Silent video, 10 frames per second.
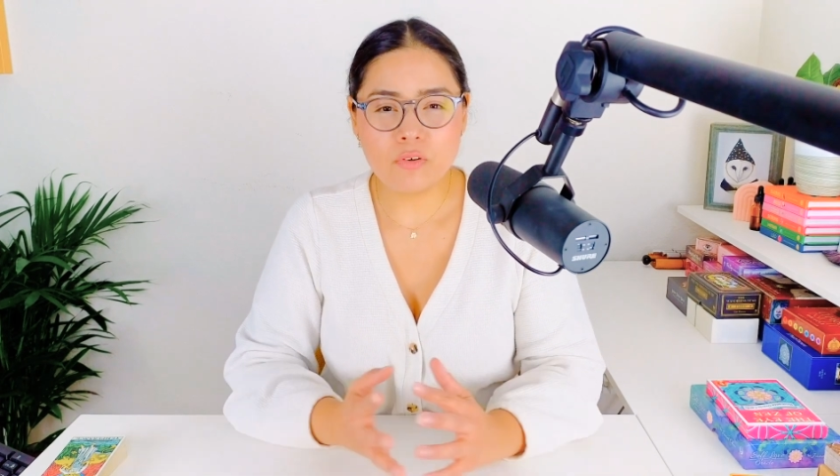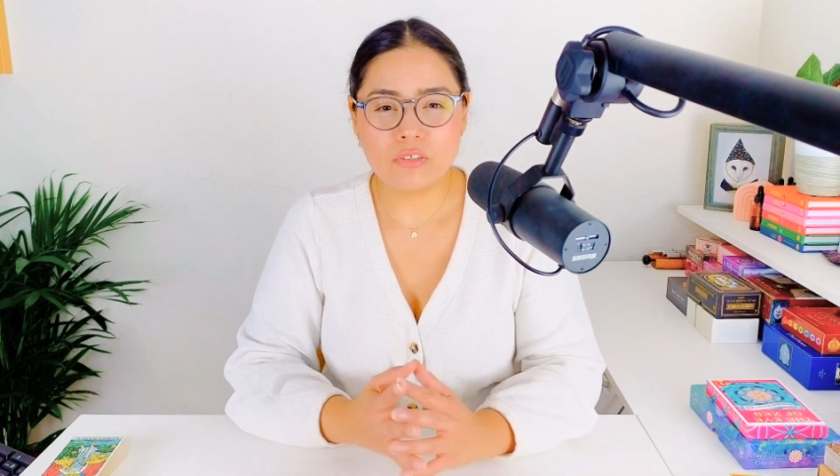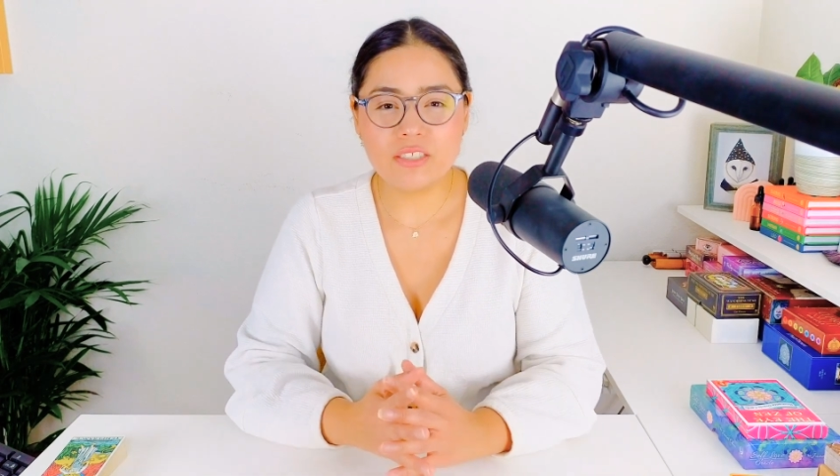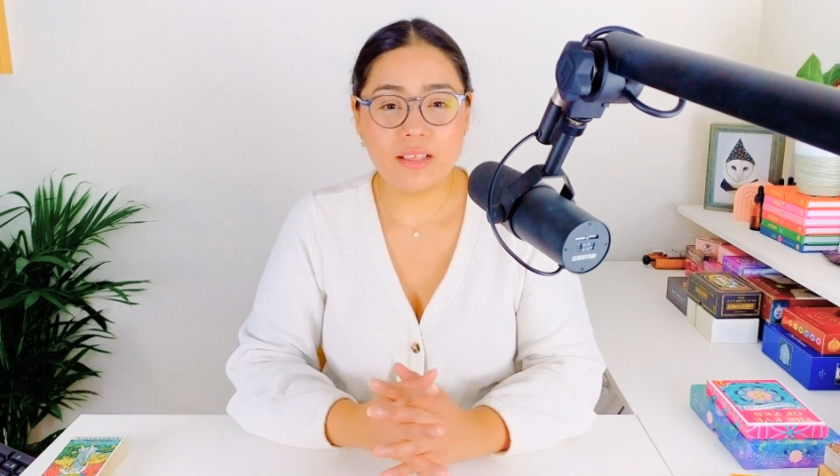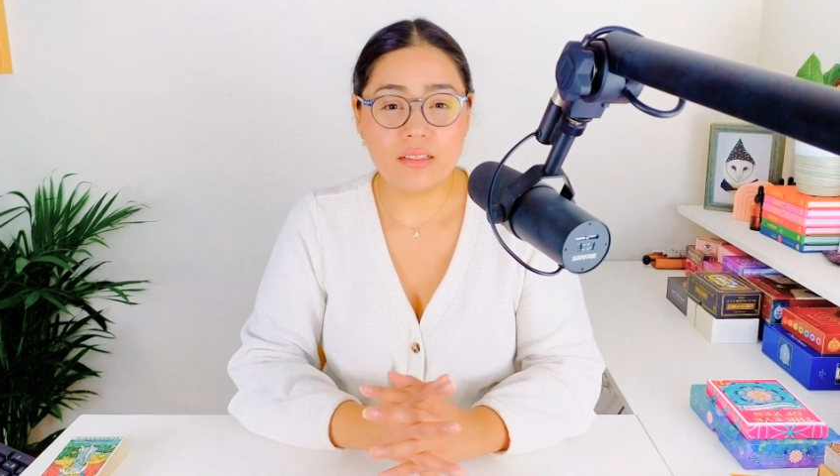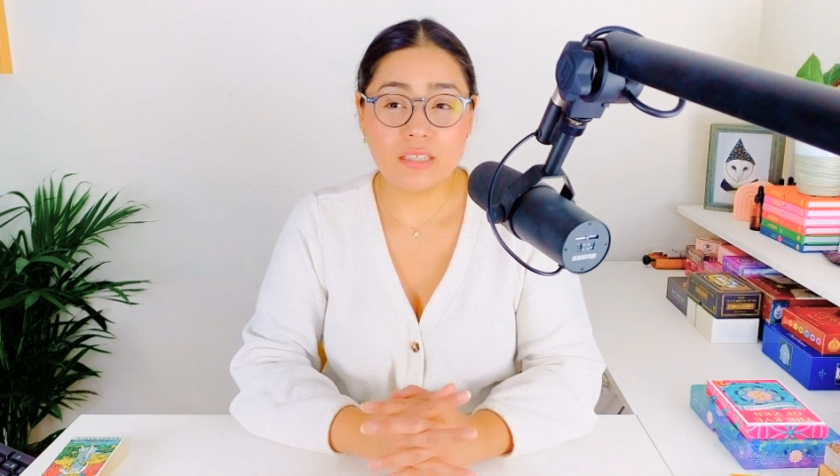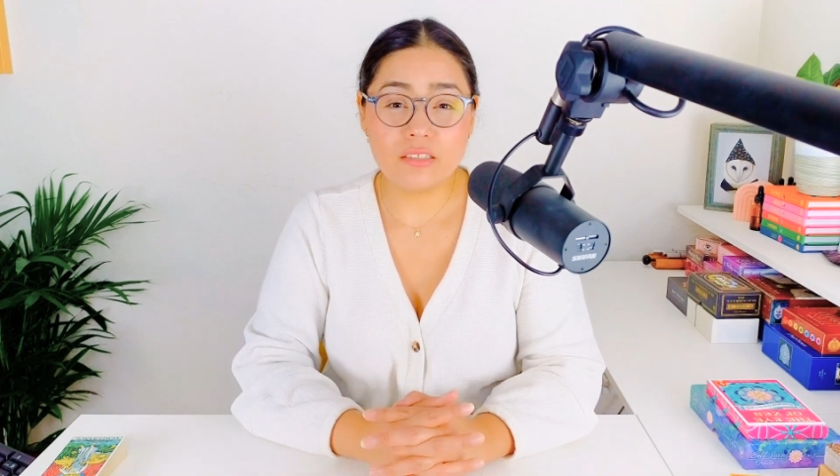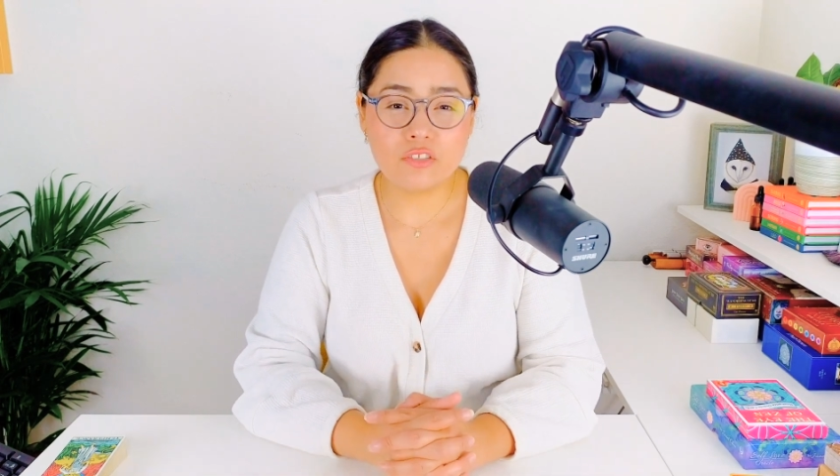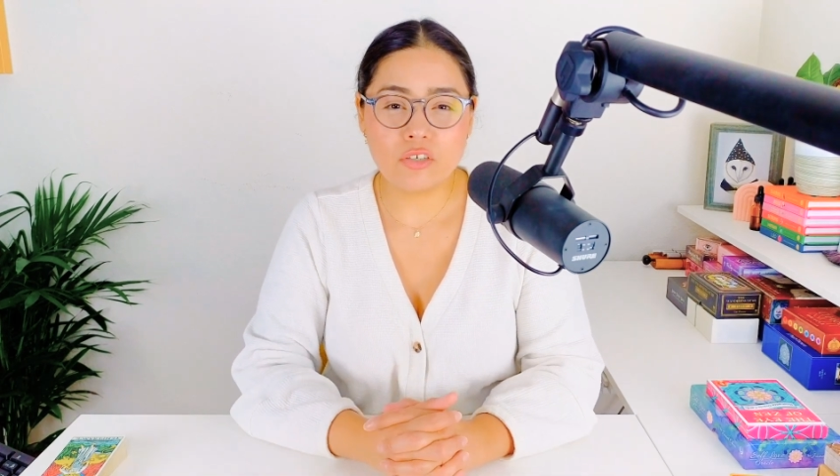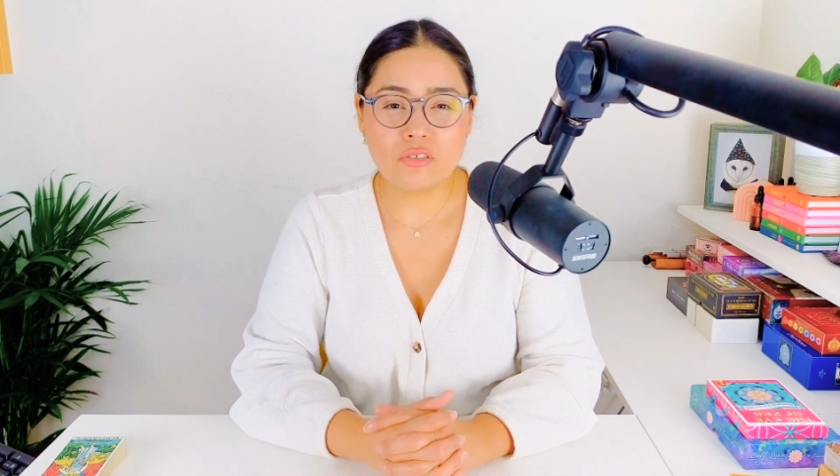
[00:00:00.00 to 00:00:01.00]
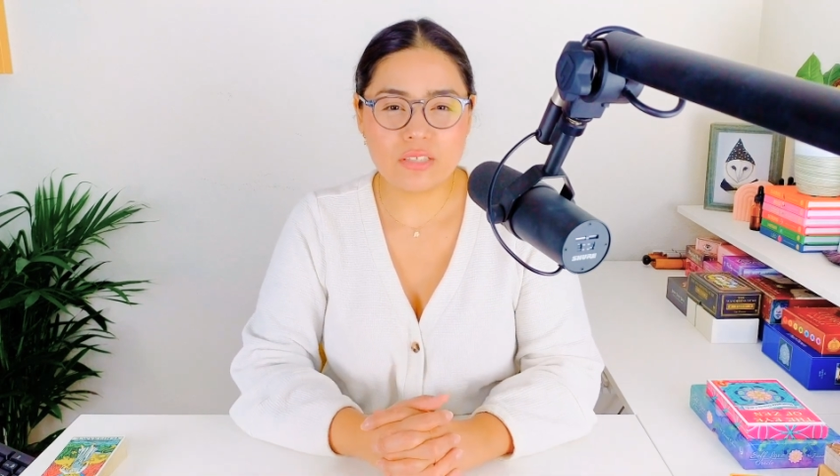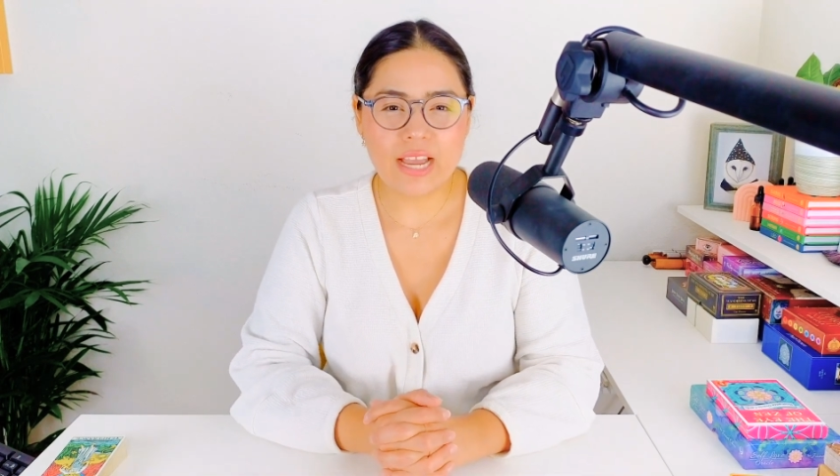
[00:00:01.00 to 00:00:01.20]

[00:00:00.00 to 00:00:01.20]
fortune that this turns